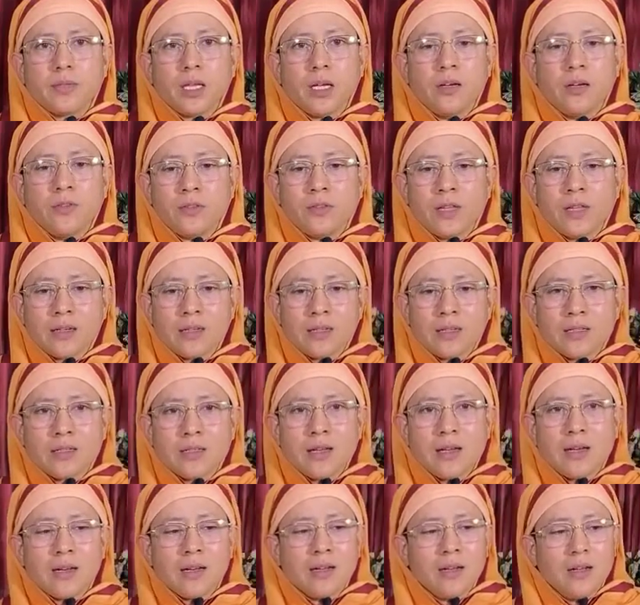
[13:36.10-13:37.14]
If that is
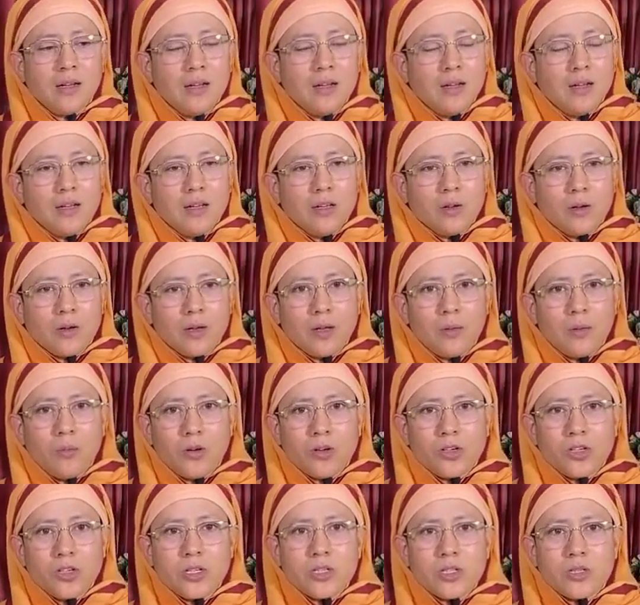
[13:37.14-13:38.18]
there, your
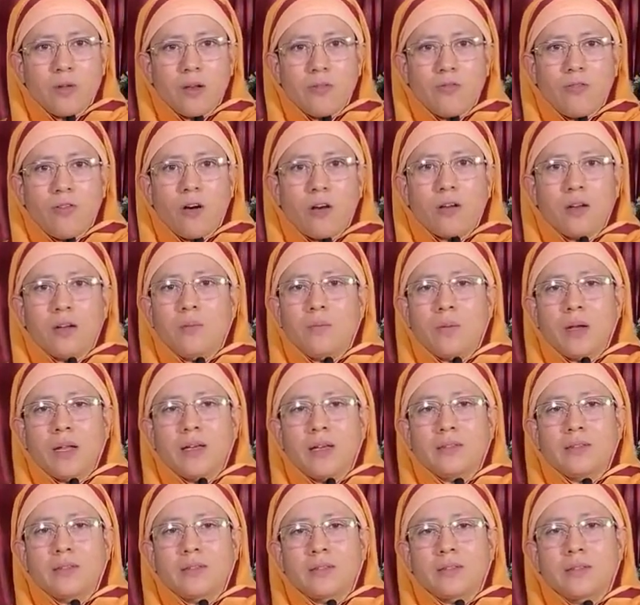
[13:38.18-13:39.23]
emotions will fall in
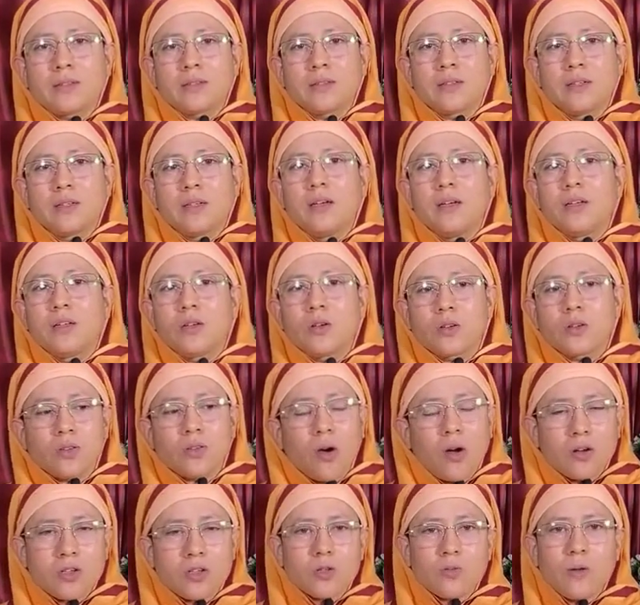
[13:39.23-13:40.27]
place. Your
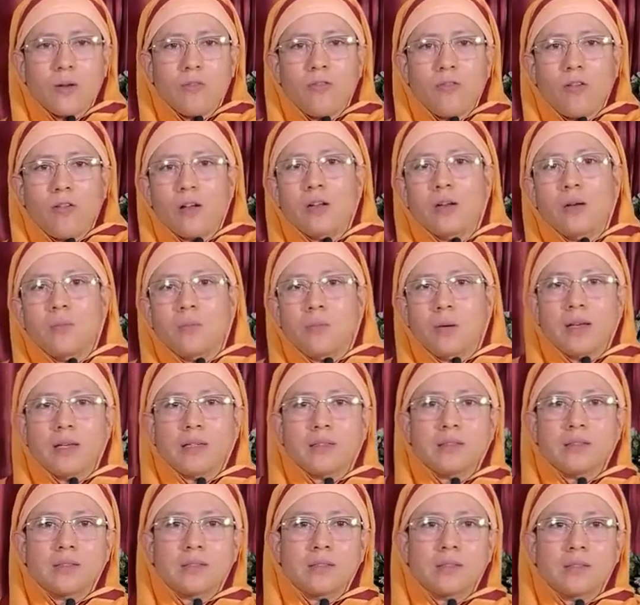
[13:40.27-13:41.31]
thoughts will fall in
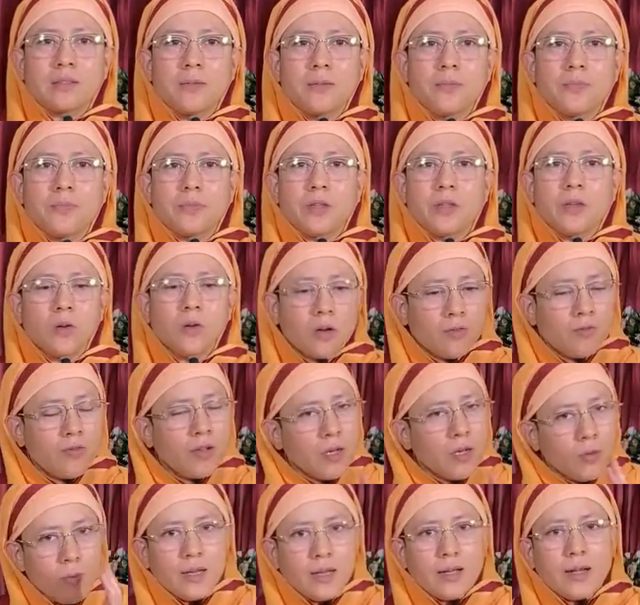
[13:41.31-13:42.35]
place. Your
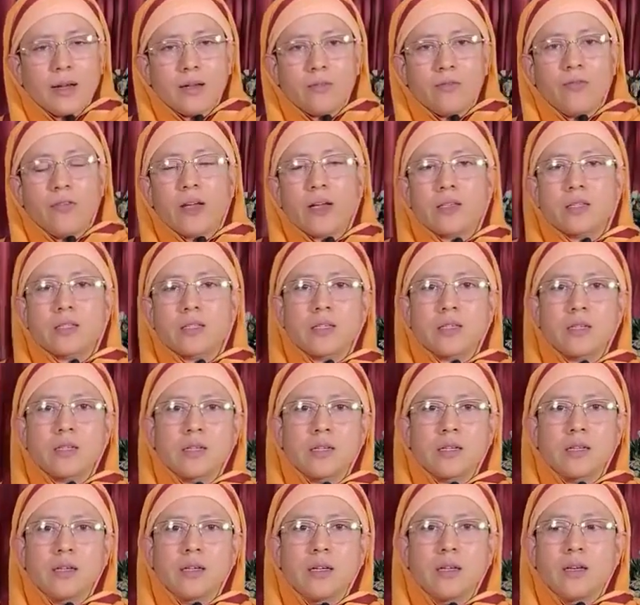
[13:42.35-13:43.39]
will get fixed,
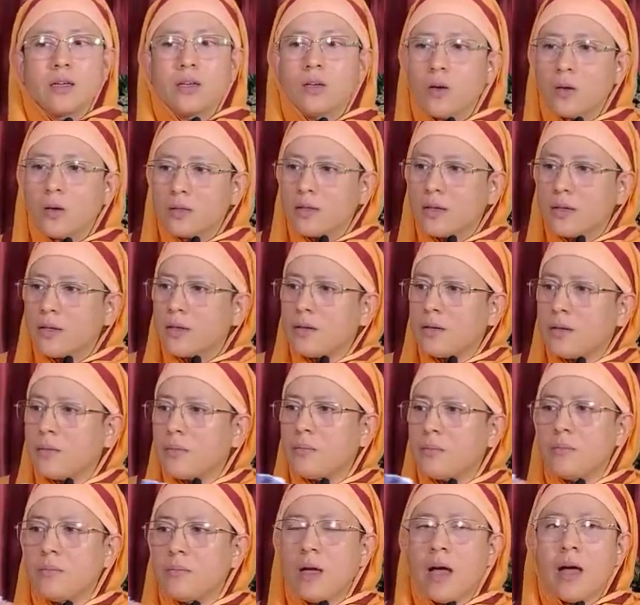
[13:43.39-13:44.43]
the
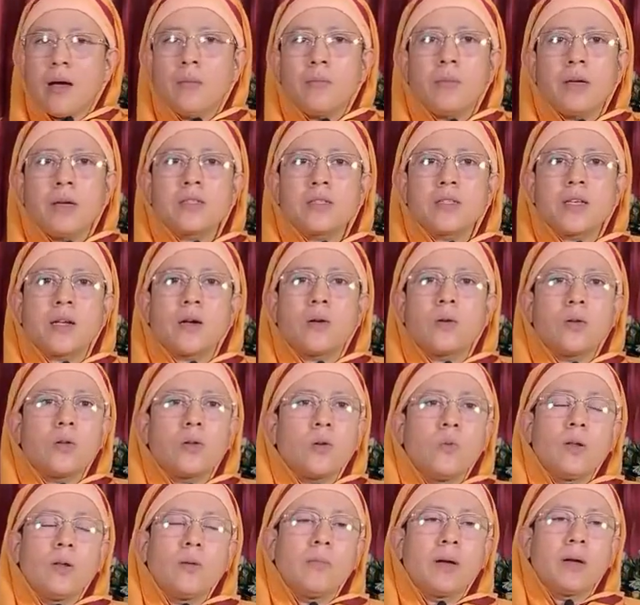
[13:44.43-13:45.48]
ambience around you
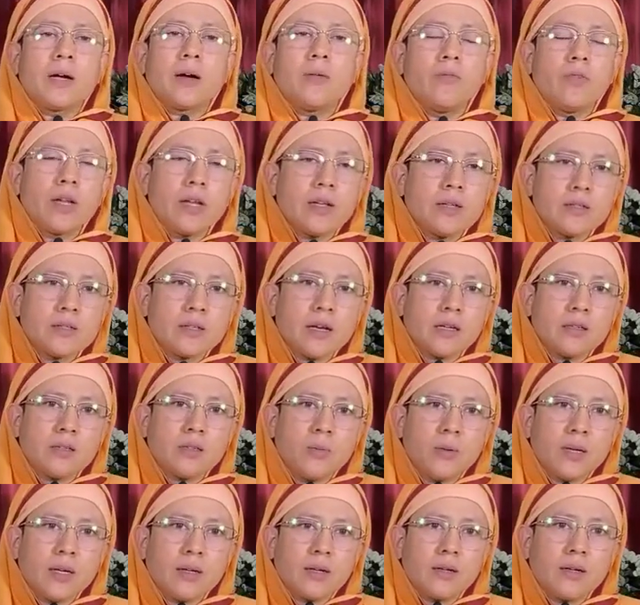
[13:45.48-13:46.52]
will become very
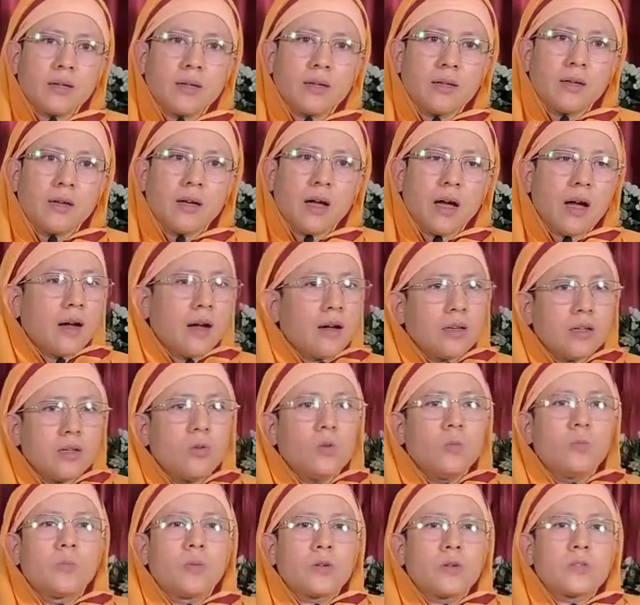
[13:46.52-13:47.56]
sattvic, and
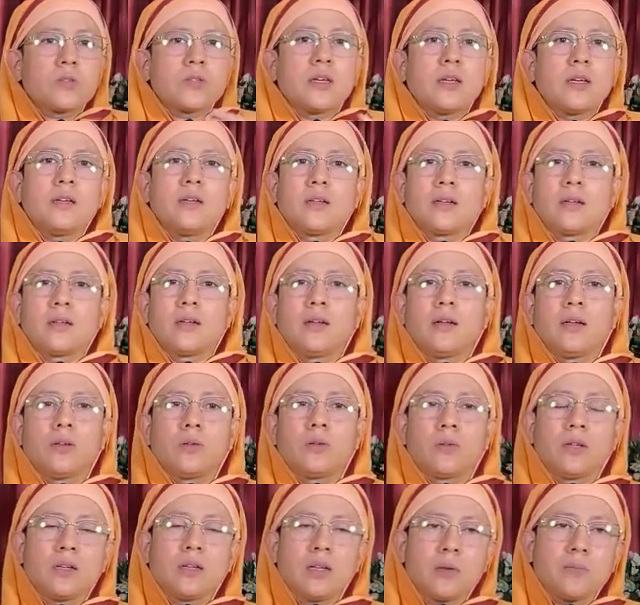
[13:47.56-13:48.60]
you proceed into
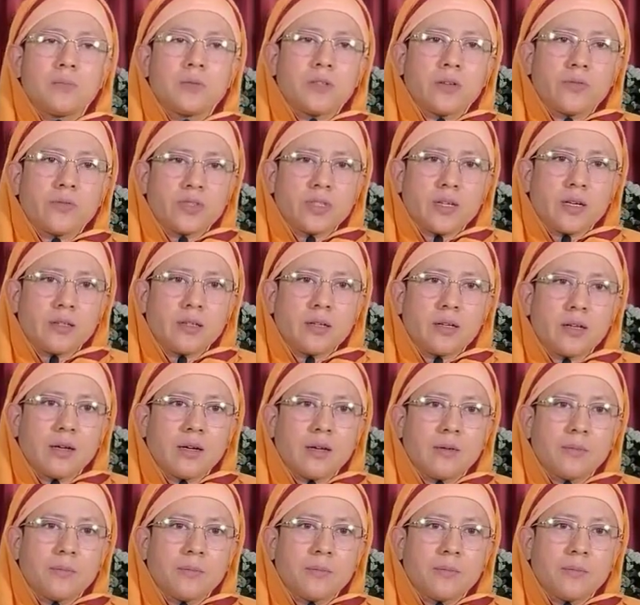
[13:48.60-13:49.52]
the depths of sadhana.